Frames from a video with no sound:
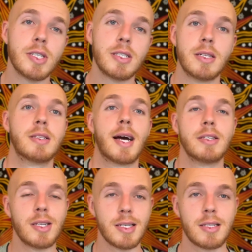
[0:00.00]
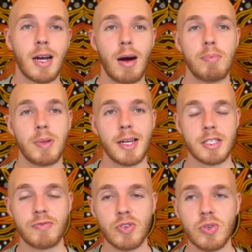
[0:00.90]
to digest complex
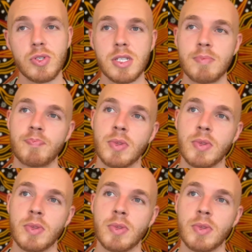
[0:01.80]
foods.